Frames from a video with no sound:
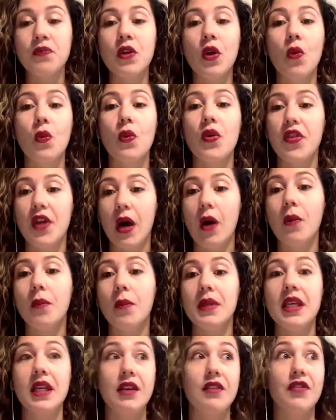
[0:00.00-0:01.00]
without me
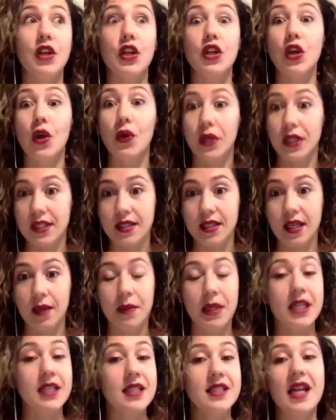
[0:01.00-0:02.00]
even noticing,
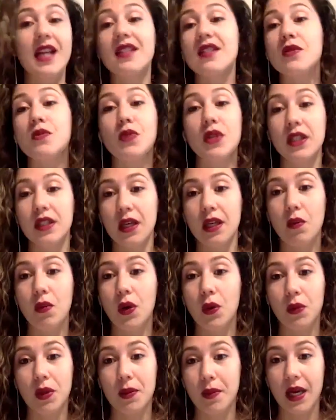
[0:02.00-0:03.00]
because that's really
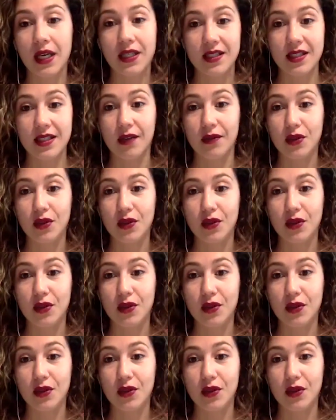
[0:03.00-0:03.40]
what we pass down